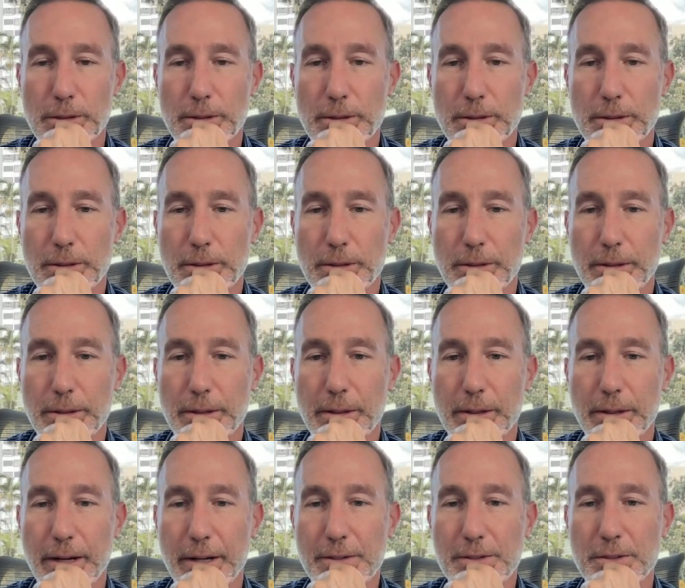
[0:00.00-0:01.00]
uh,
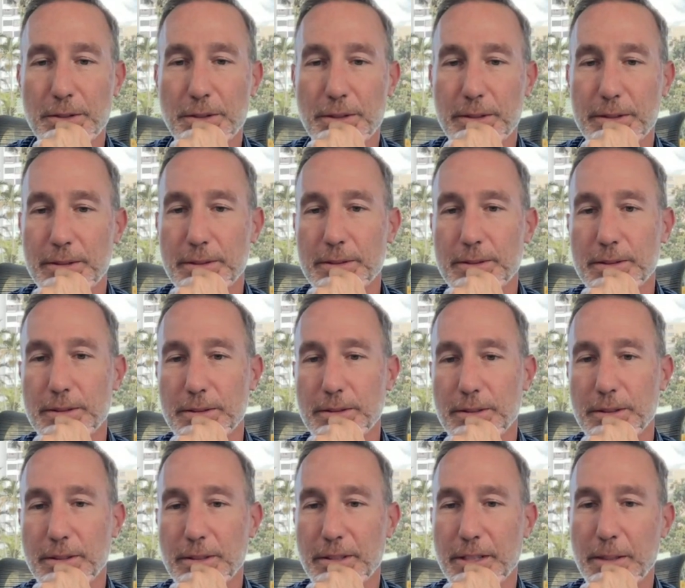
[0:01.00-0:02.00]
and I just couldn't
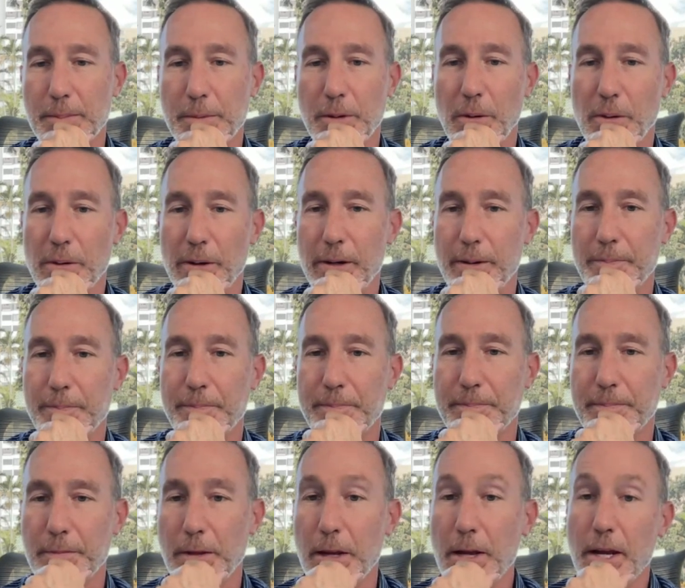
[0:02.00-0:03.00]
couldn't keep going on.
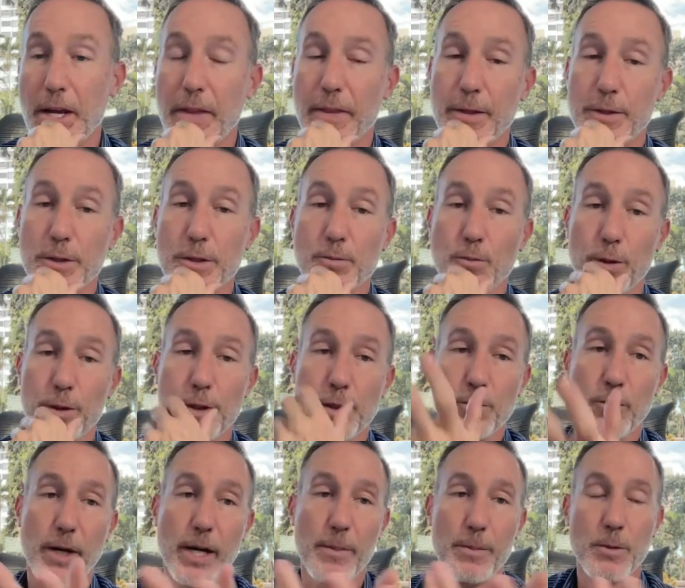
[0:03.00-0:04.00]
And this is which is
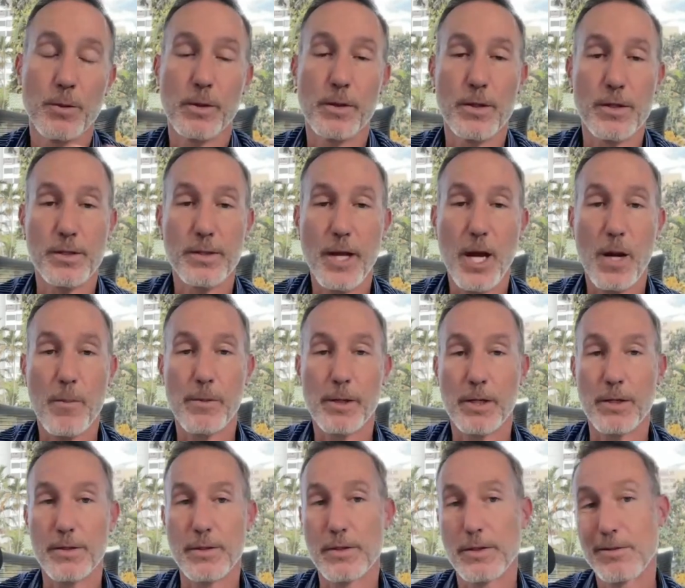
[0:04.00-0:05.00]
why I'm doing this now,
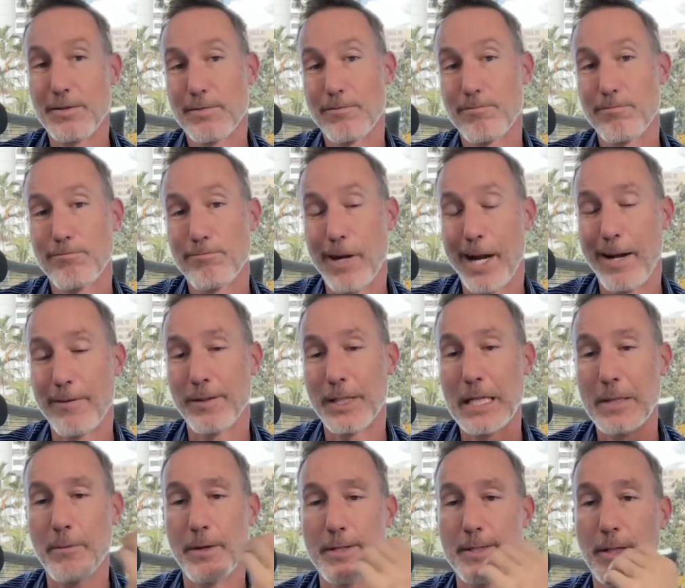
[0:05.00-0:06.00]
because I have to
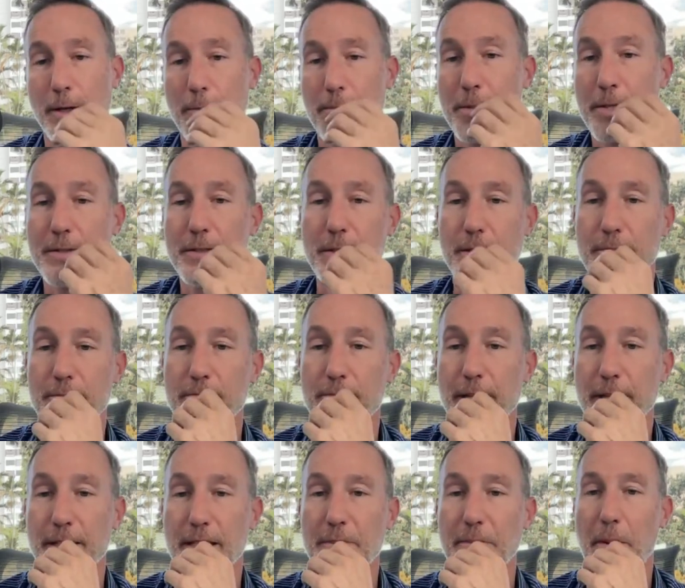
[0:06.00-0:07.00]
keep myself busy
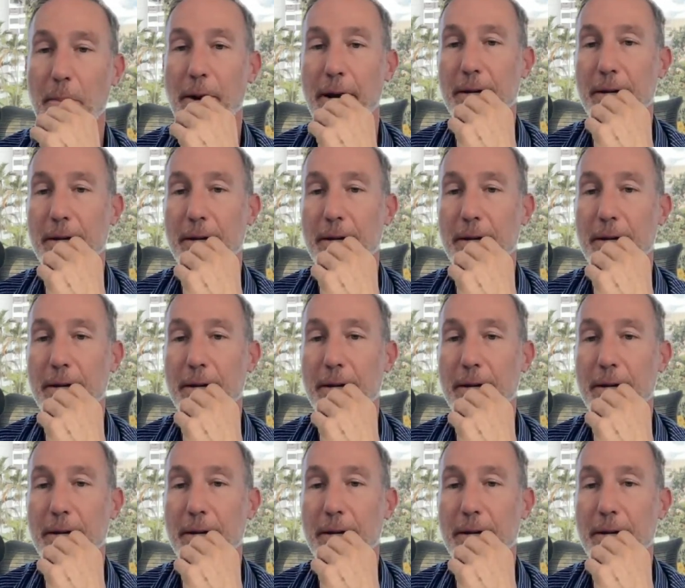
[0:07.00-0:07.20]
and keep my mind